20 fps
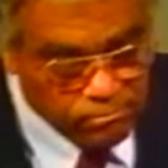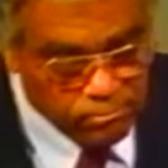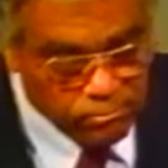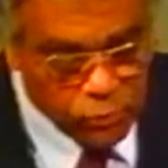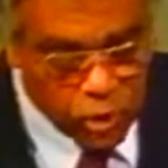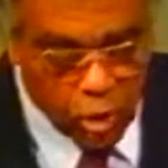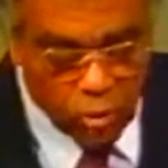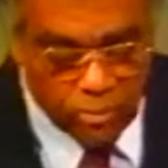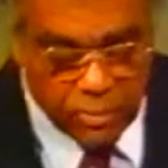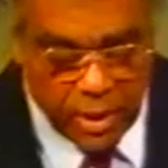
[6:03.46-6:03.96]

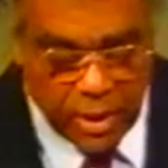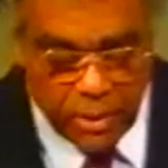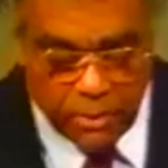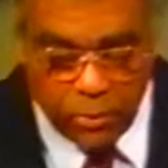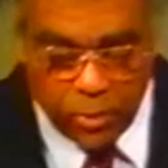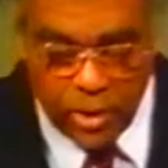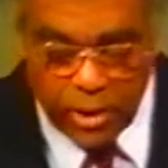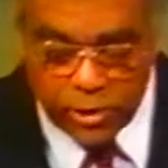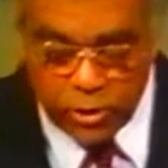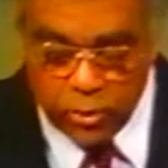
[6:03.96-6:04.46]
Don't be
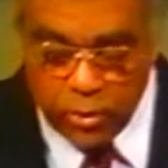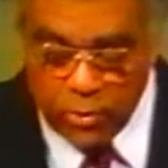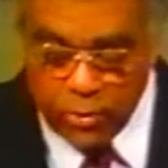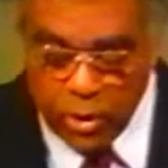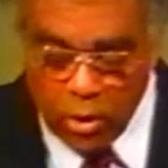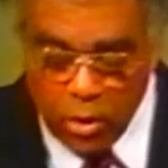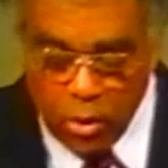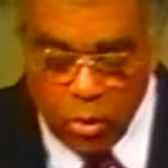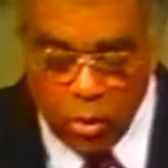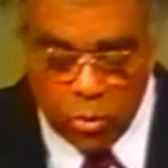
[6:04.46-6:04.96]
impressed with
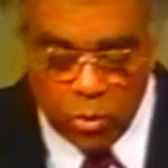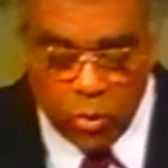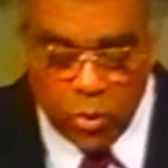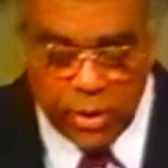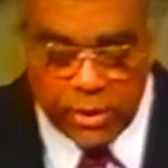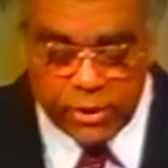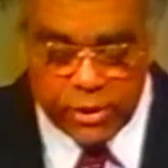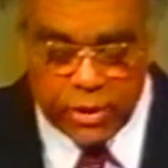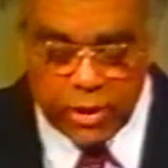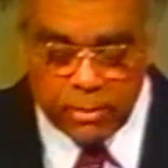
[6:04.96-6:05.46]
your own
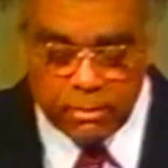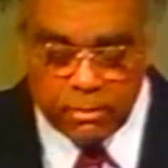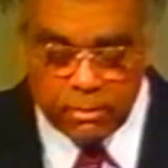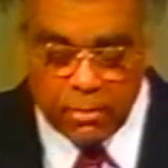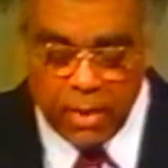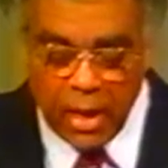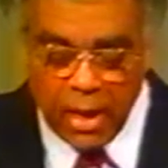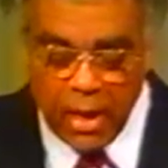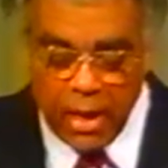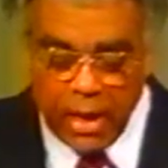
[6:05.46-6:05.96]
wisdom.
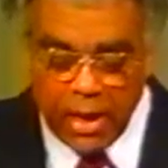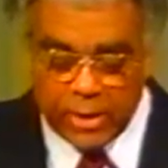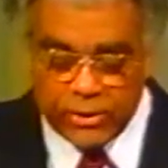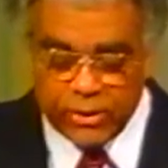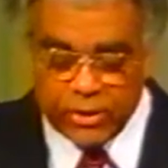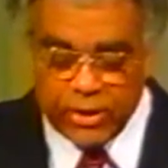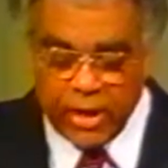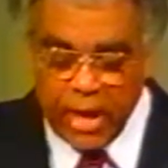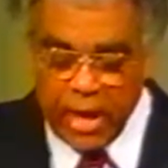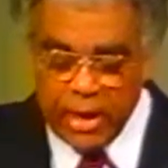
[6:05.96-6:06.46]

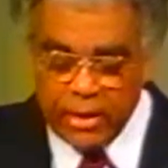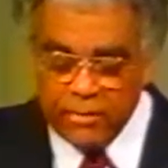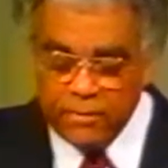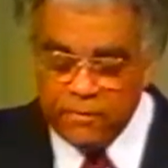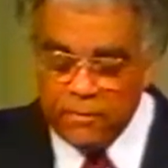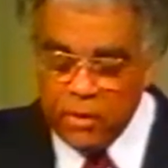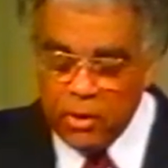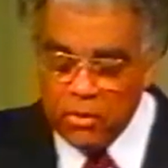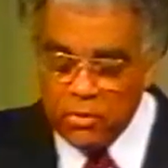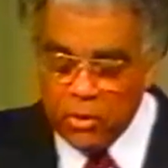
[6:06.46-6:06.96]
Instead,
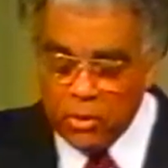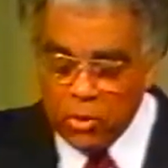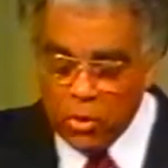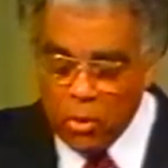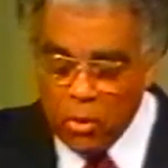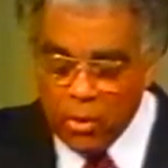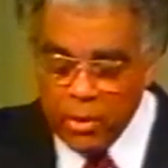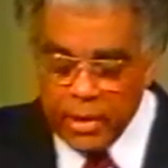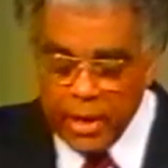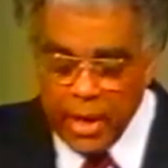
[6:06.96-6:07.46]
fear the
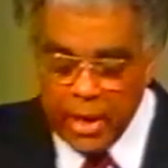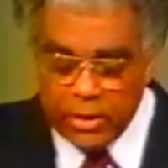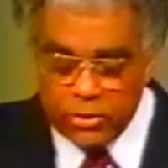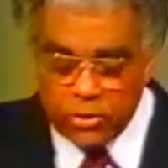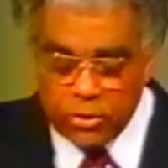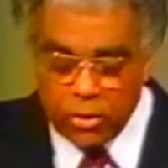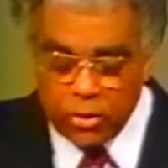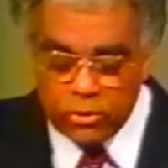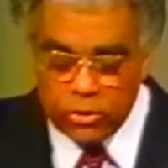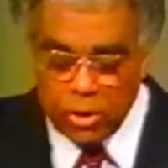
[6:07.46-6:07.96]
Lord
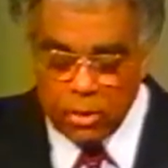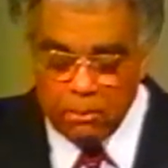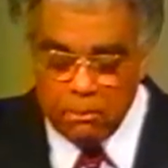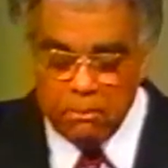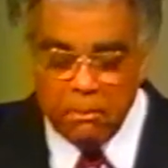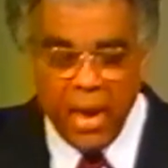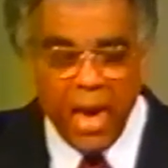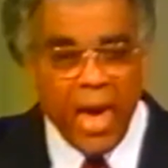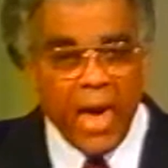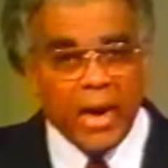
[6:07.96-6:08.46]
and turn your
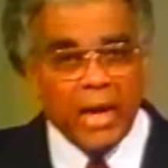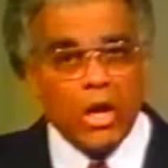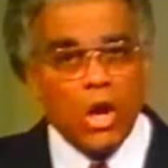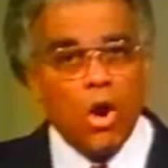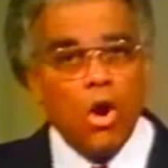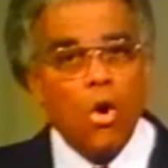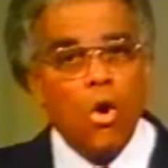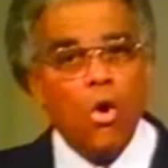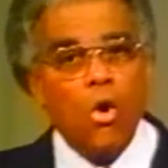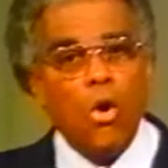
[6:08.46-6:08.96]
back
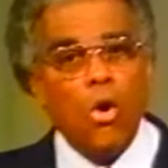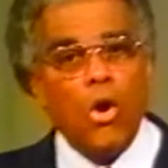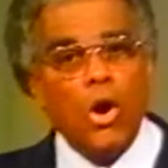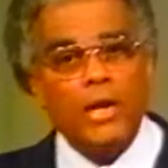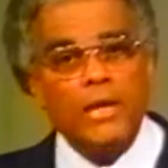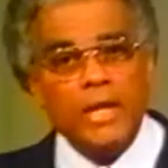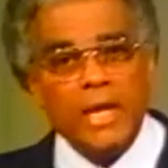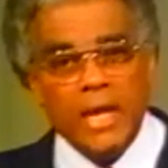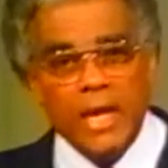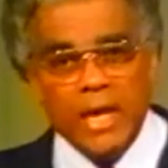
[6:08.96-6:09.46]

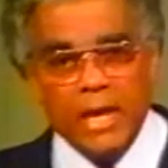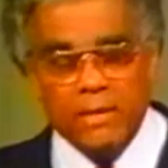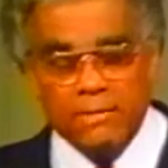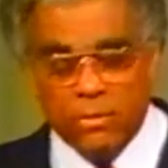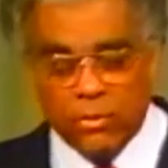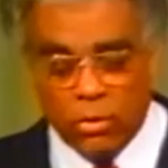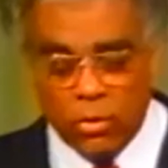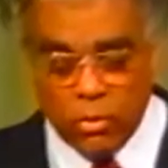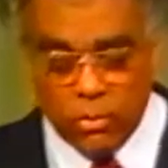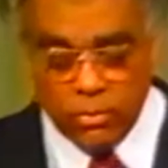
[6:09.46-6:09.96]
on
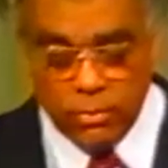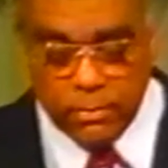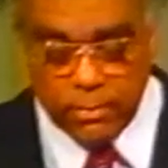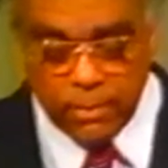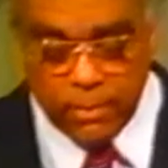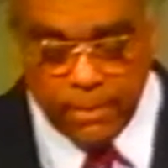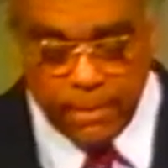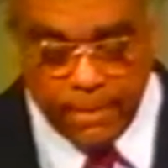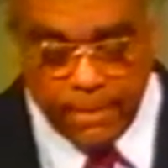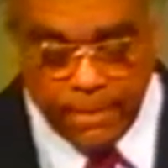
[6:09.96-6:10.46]
evil.
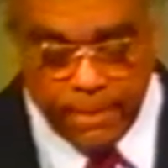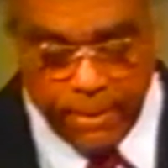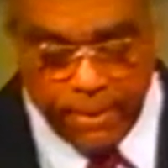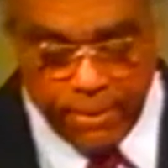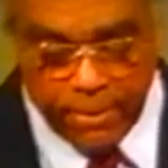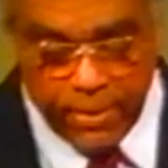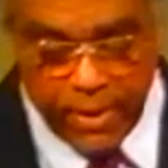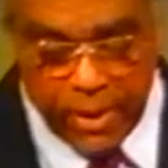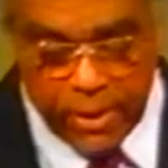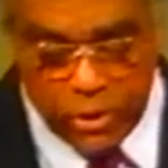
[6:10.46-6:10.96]

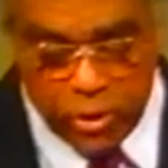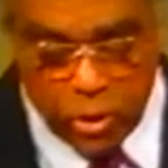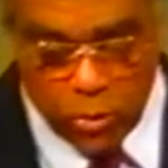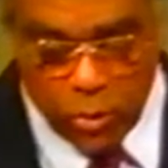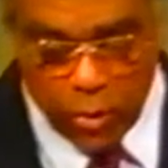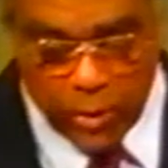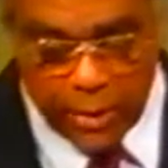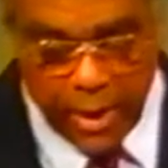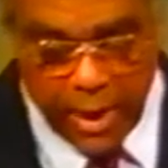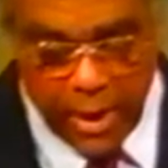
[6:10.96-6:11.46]
Then you
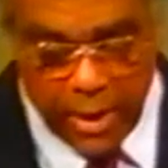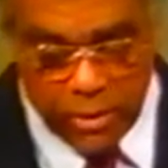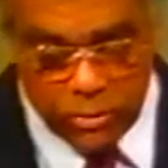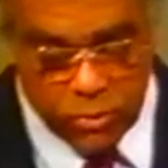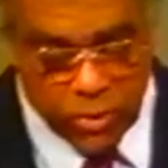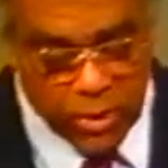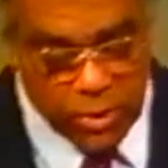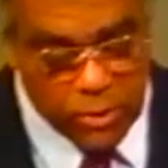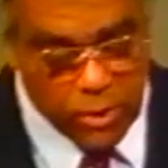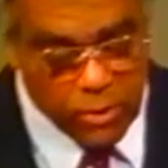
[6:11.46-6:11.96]
will
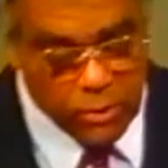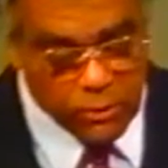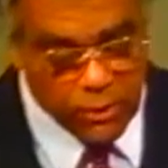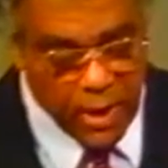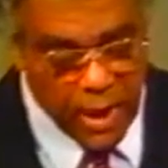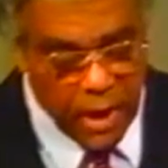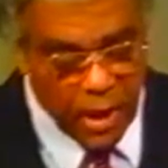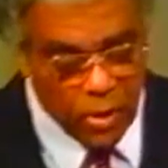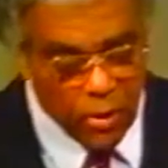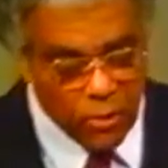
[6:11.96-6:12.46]
gain renewed
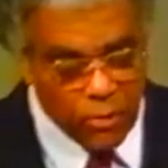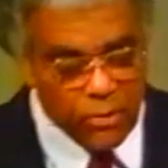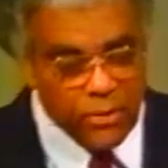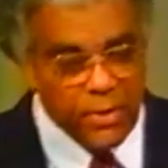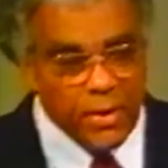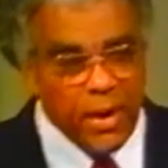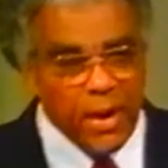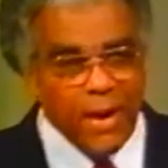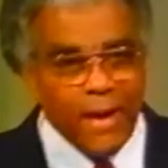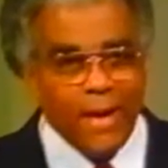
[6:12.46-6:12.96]

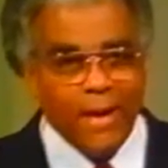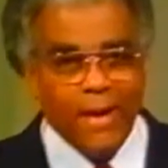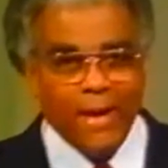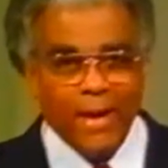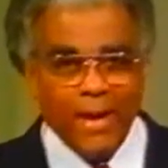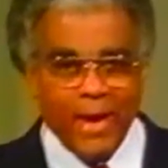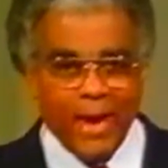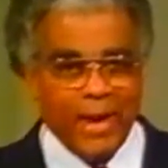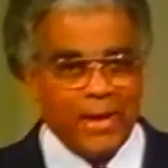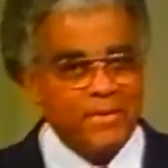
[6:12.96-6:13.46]
health
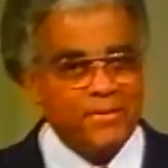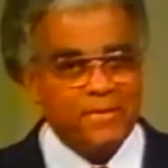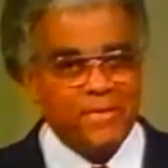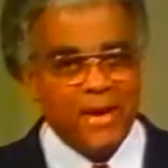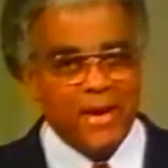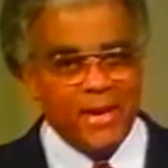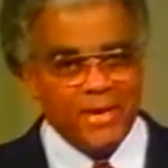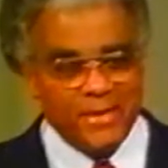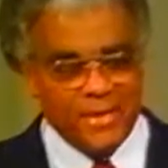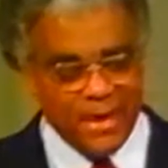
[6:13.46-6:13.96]
and
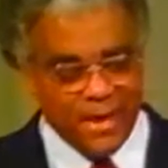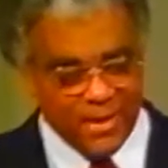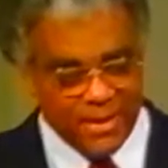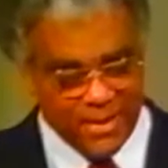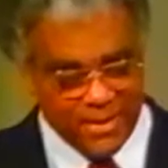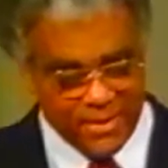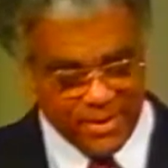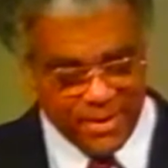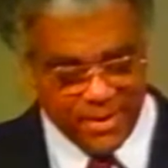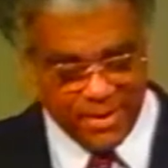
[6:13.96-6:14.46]

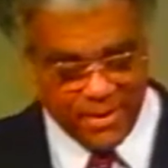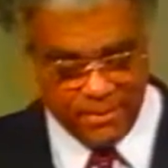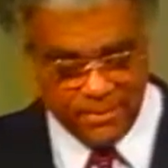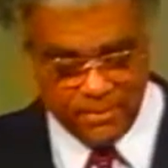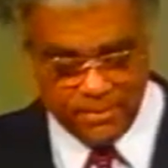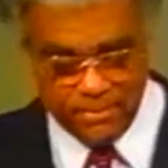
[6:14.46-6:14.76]
vitality.